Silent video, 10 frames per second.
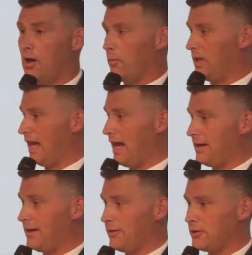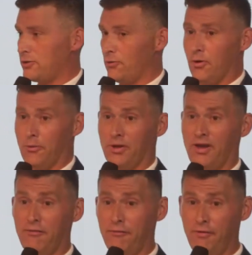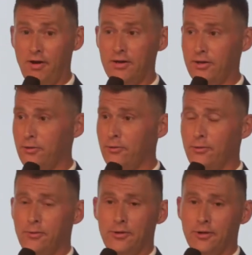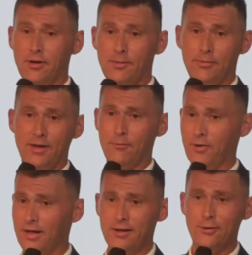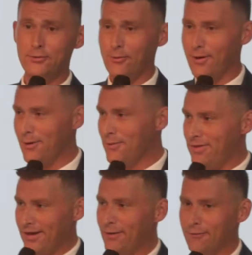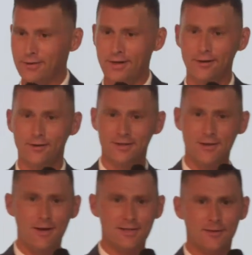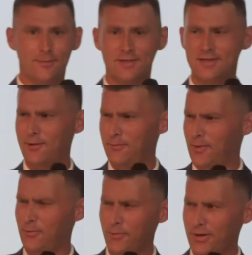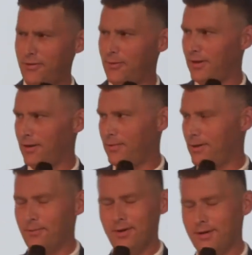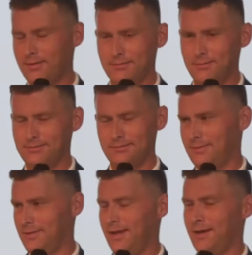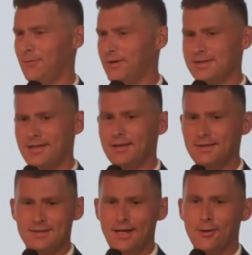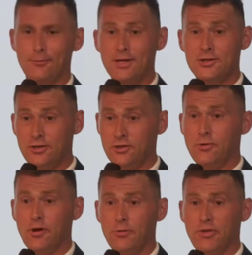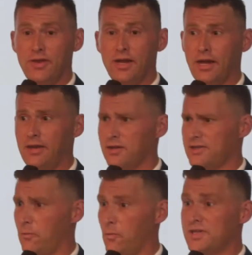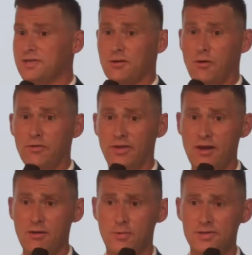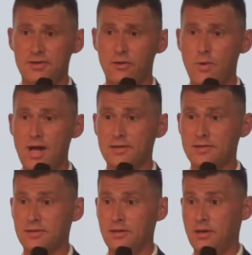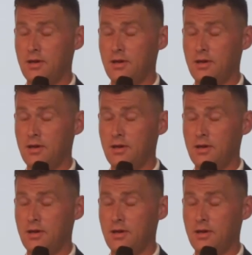we landed on the shore. We're like, fuck you, Europe. Like, we're going to go do our own thing over here. It's awesome. It's like, we were with you, but like, we don't want to, like, we're going to sign this declaration and do our own thing. And then it's like, what's over there? What's to the west?